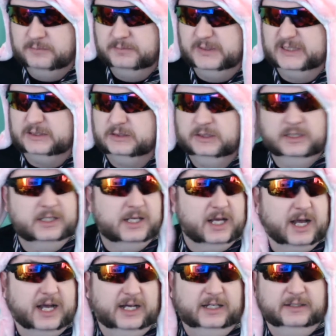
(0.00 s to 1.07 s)
Bill,
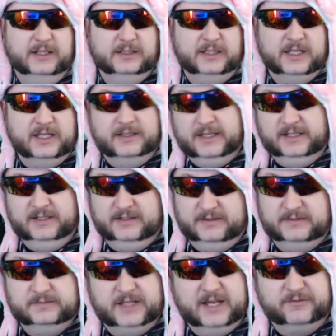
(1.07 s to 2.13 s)
and
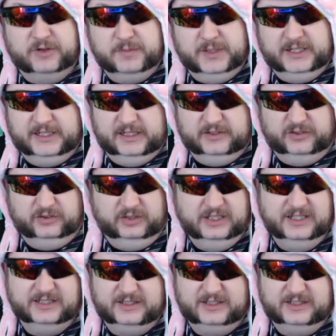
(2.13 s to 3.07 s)
everybody else.